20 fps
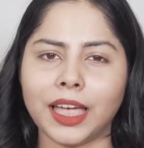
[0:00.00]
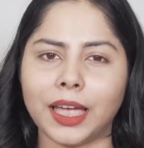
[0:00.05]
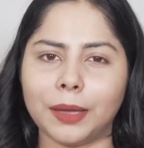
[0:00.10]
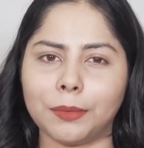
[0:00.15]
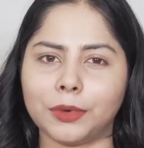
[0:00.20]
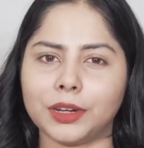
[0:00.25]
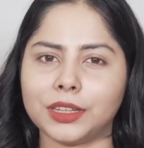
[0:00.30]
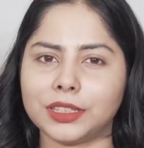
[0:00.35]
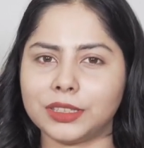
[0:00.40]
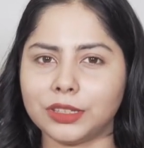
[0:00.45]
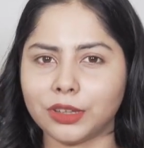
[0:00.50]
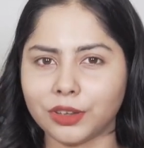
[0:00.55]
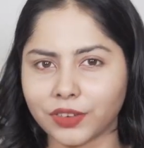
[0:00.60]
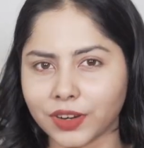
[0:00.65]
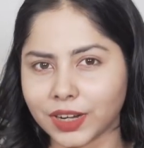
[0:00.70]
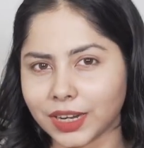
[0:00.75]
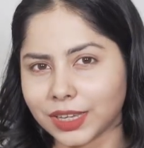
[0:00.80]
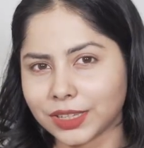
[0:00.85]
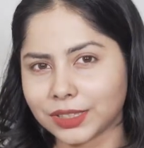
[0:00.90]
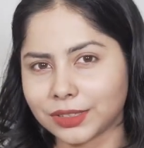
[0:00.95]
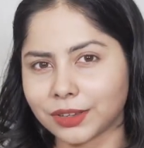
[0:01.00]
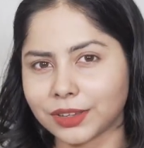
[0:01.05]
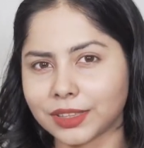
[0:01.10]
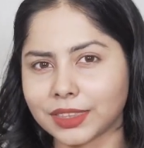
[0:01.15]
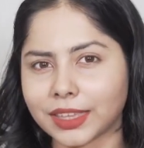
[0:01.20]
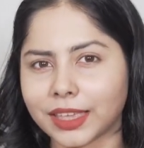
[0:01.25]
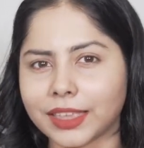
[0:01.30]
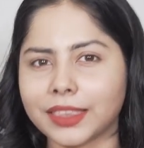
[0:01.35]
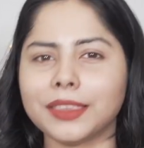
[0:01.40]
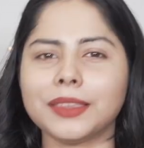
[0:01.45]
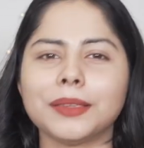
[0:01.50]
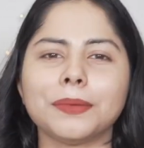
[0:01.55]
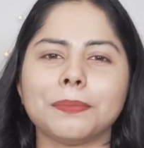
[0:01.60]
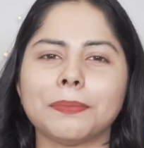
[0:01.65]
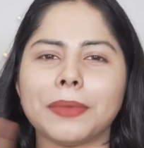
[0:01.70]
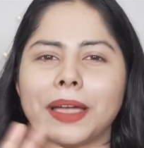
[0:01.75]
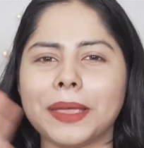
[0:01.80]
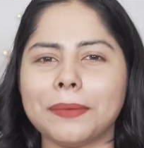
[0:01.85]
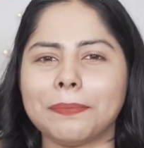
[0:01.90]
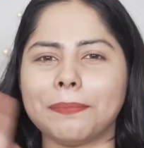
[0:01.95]
I'm gonna see you very soon then.
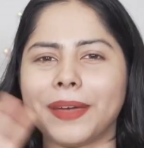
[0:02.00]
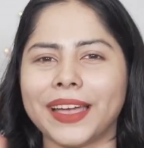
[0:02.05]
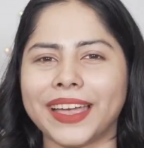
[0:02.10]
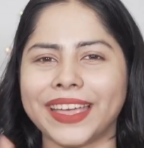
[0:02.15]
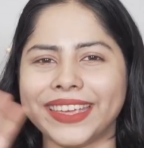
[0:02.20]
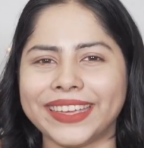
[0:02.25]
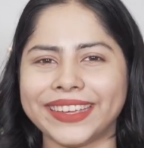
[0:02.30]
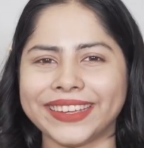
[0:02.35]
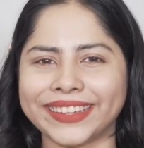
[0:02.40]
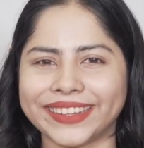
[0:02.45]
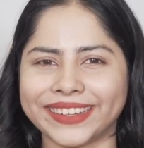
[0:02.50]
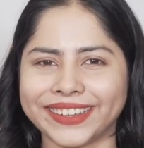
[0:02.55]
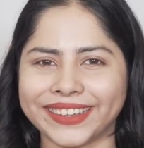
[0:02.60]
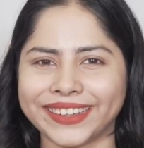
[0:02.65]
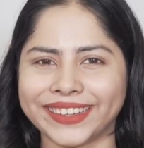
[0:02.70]
Bye bye.